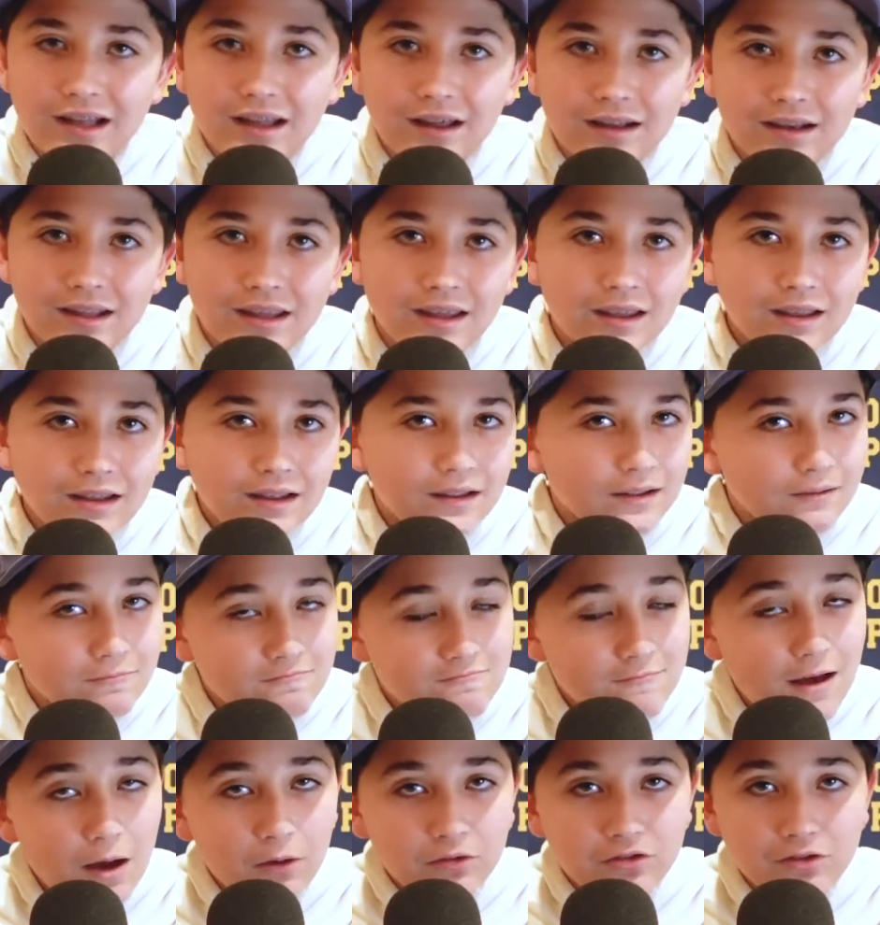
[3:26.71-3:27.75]
Henne,
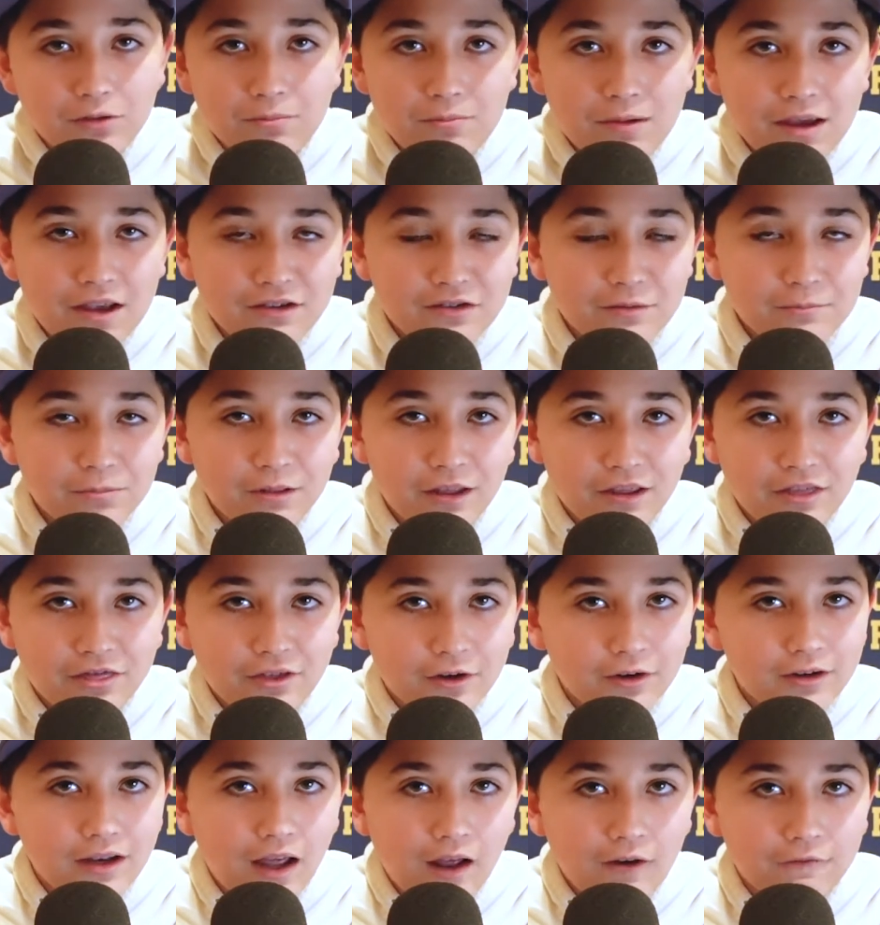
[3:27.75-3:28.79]
that was an amazing play.
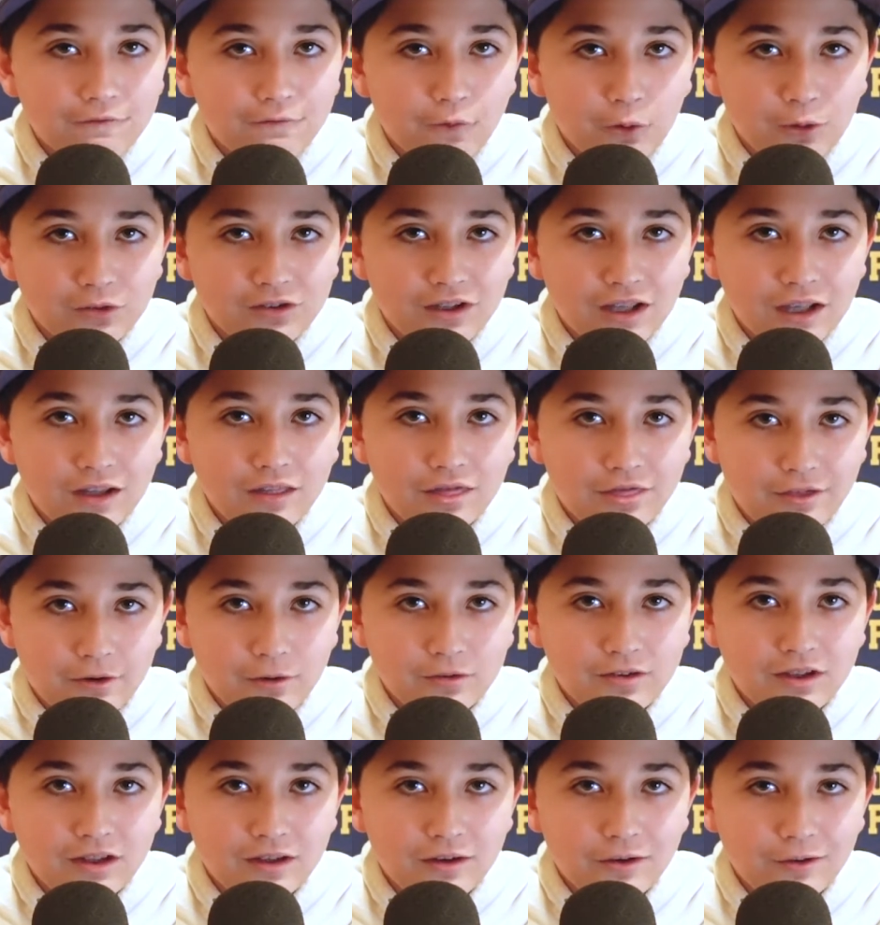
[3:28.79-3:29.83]
3rd down, 14,
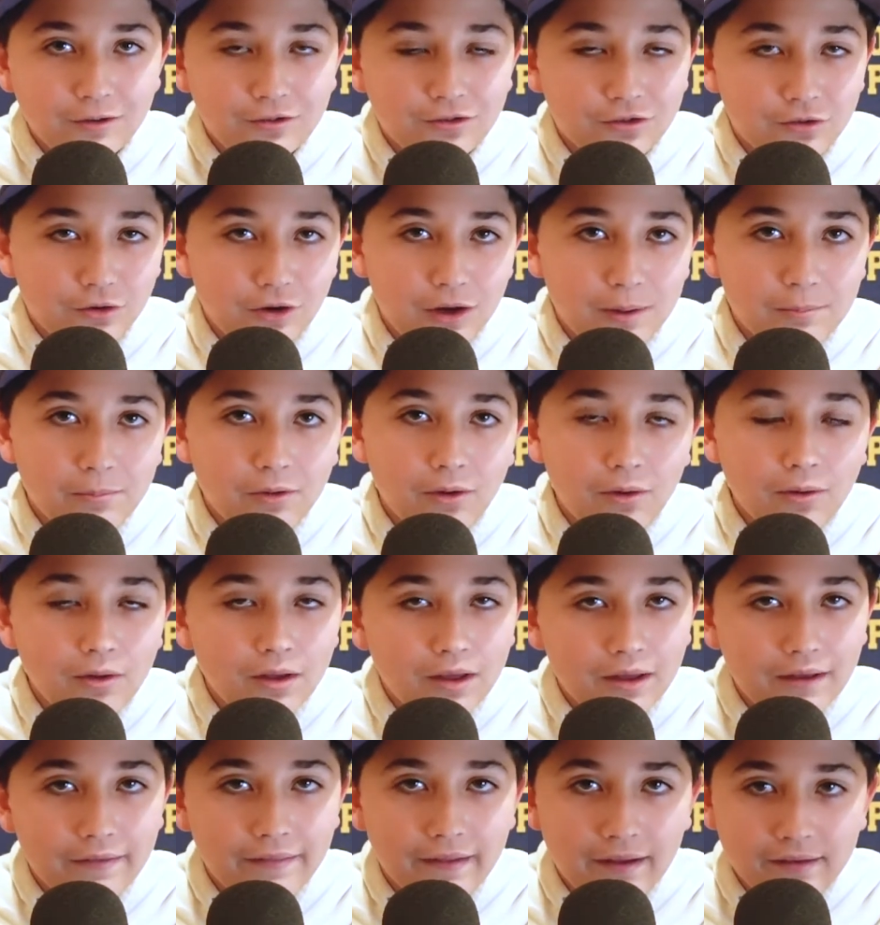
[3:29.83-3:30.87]
13-yard scramble,
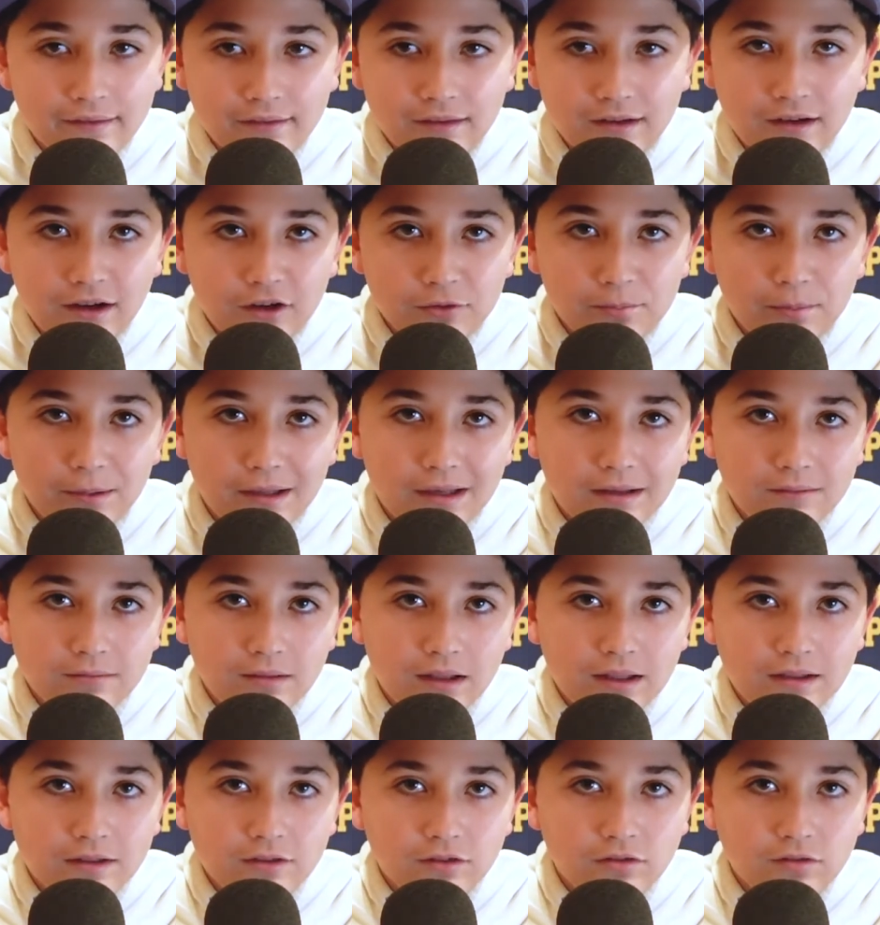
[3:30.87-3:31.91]
and then the next play,
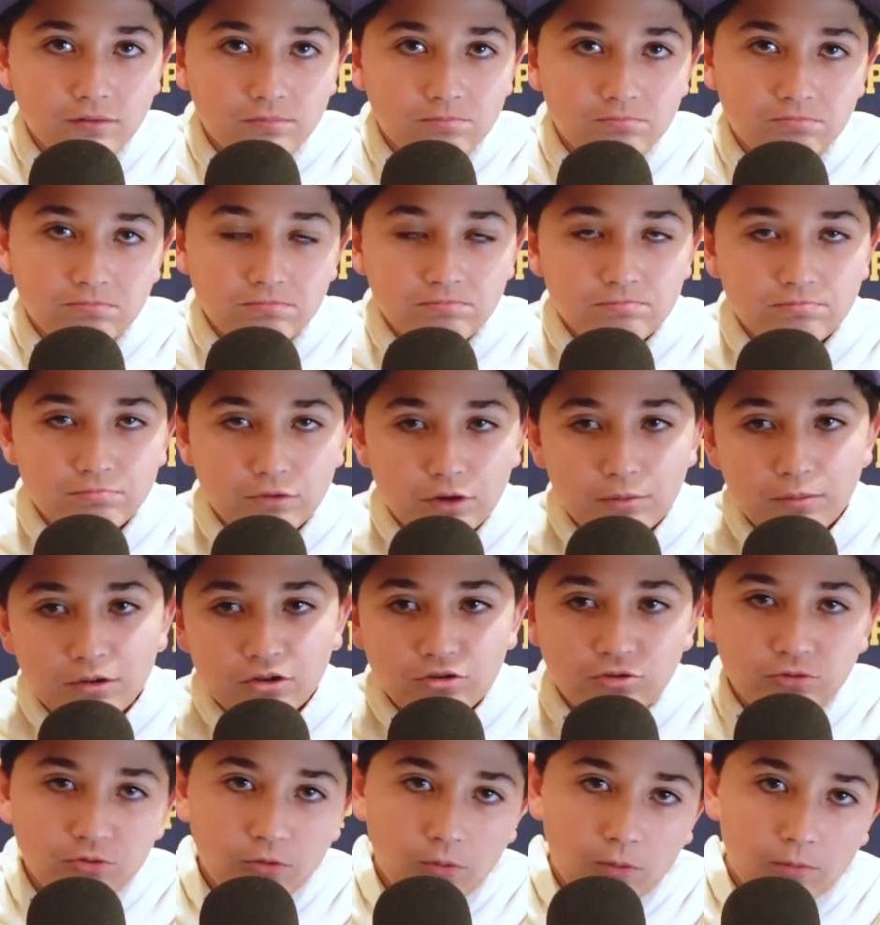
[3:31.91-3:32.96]
like this pretty
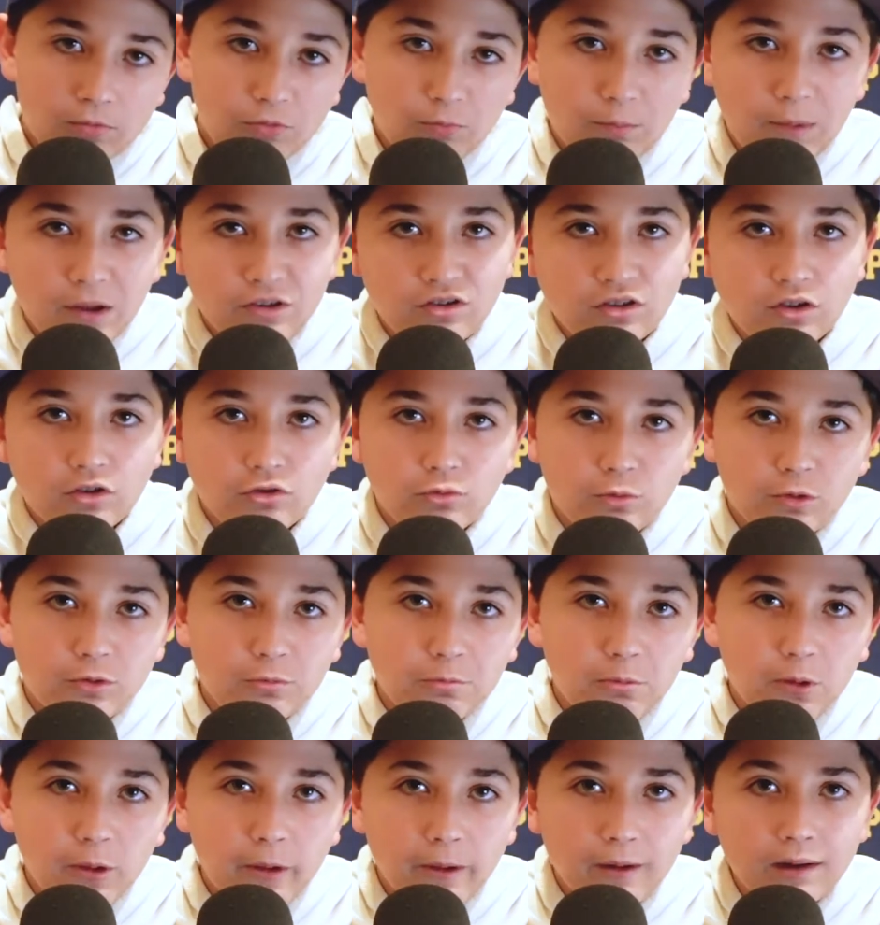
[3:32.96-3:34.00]
much spacing switch
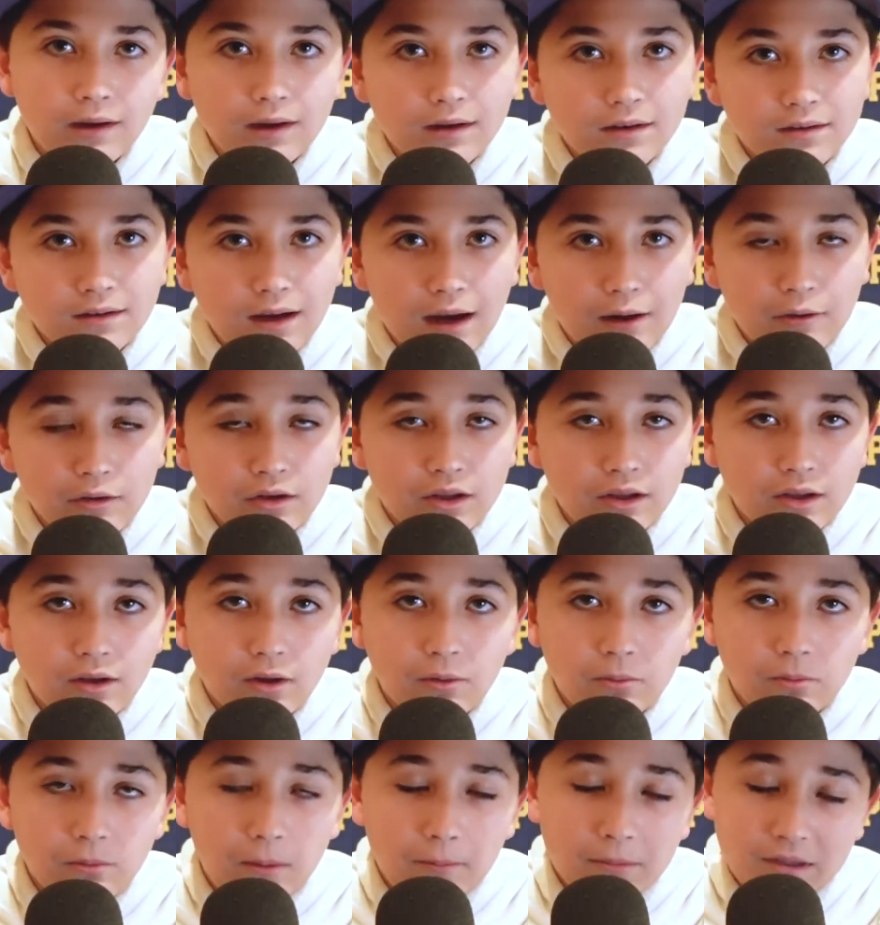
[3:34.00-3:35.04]
play, Tyreek
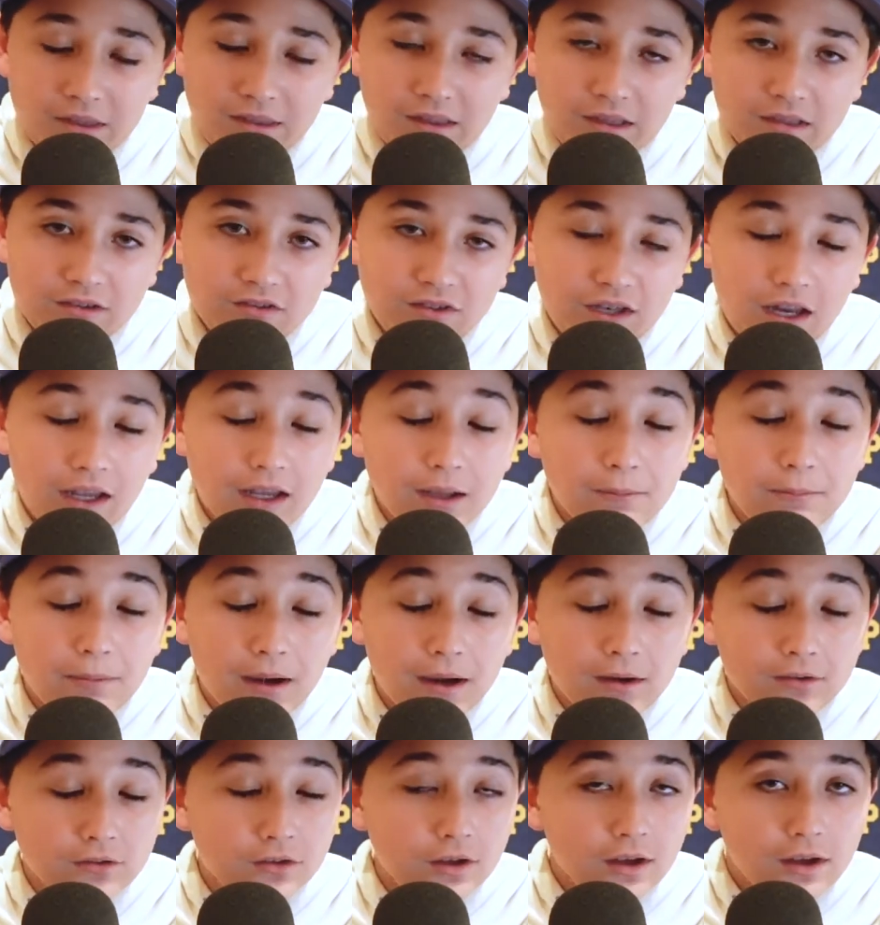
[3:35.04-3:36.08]
Hill, and then staying in
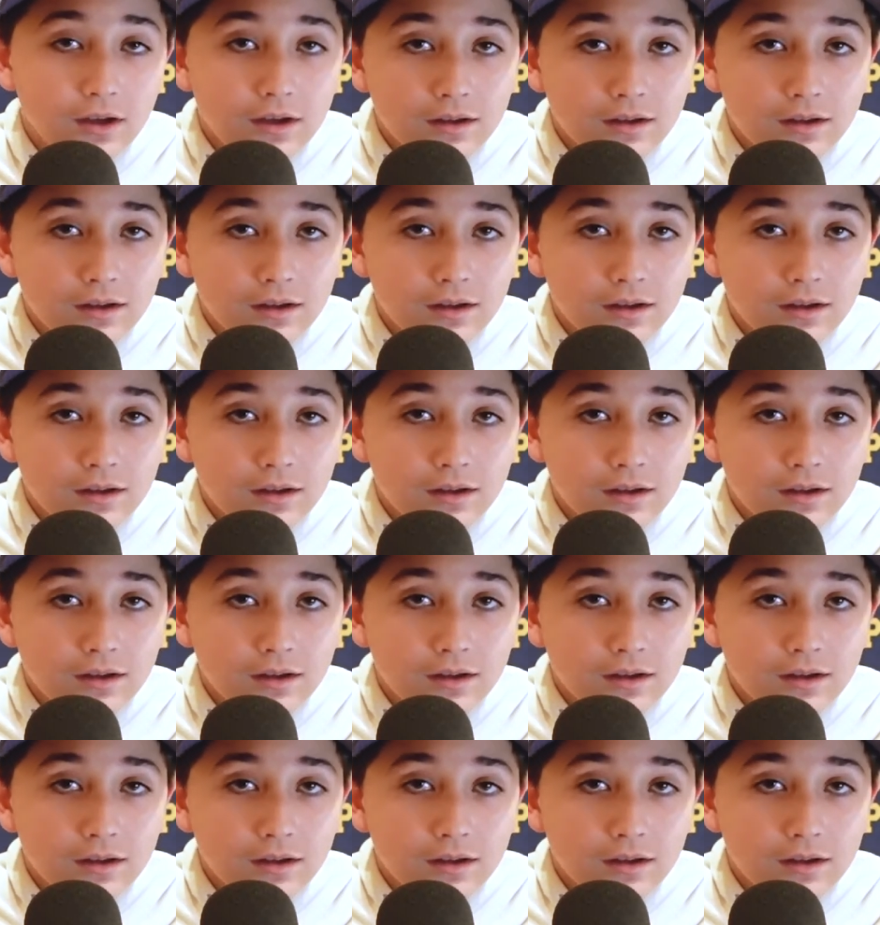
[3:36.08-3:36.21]
bounds.